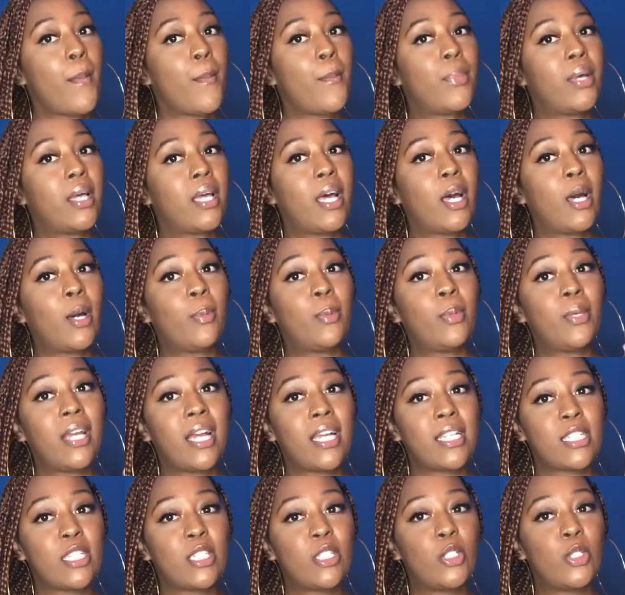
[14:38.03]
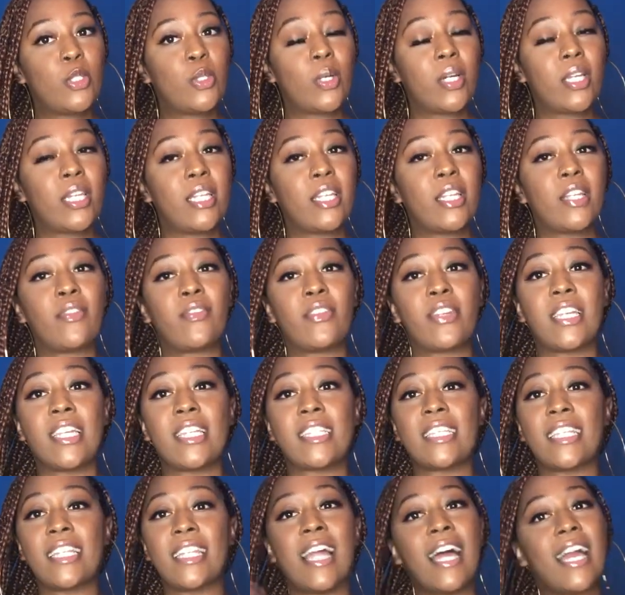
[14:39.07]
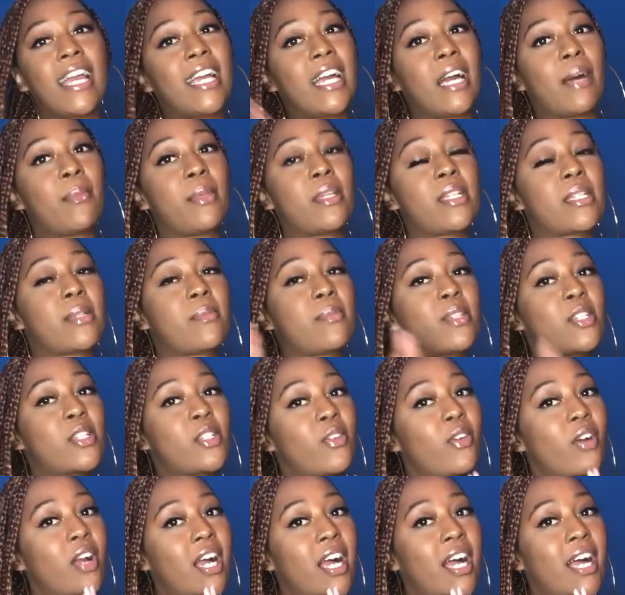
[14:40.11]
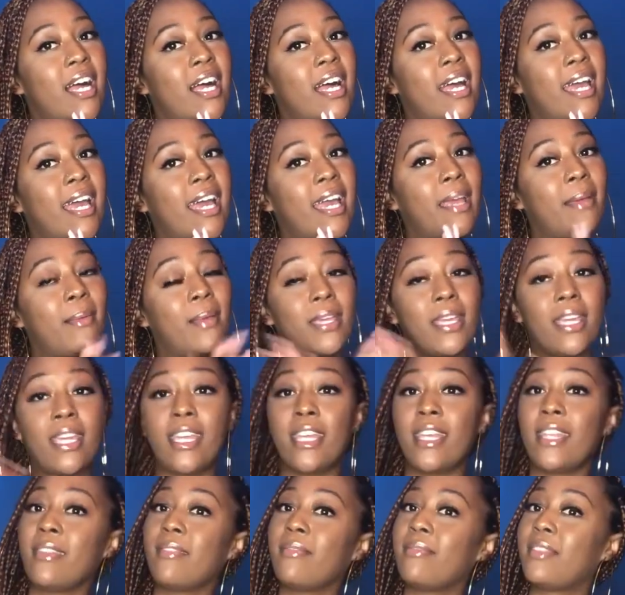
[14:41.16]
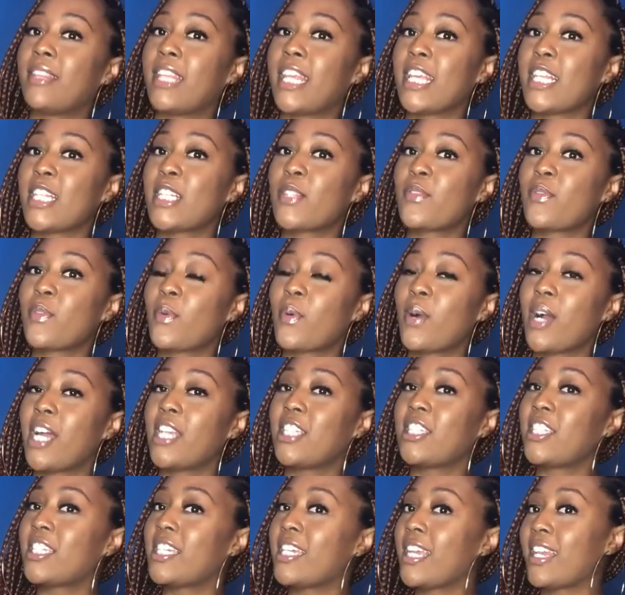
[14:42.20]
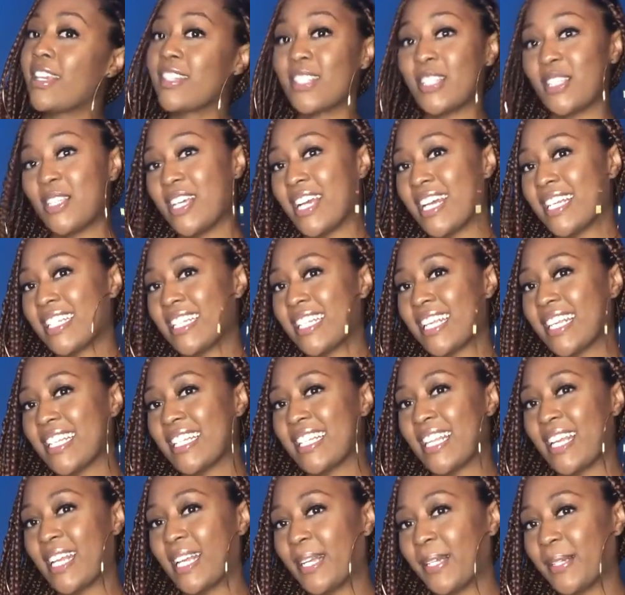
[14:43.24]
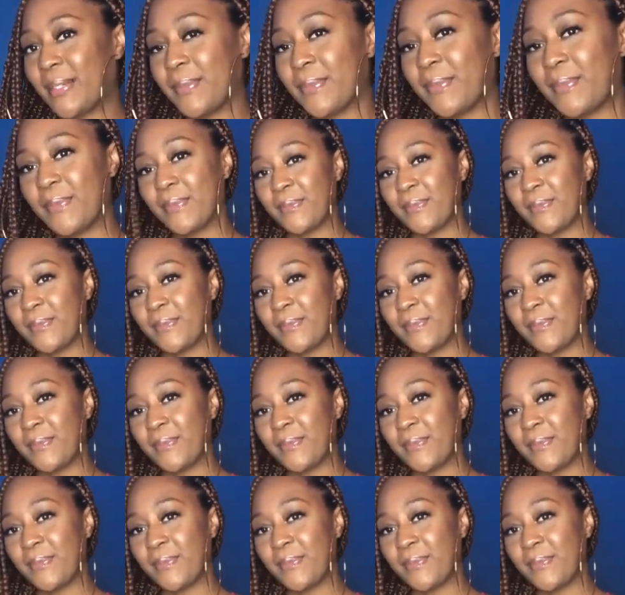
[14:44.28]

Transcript: But I hope you guys enjoyed it. Don't forget to like, comment, subscribe. And thanks for watching. I'll see you guys next time.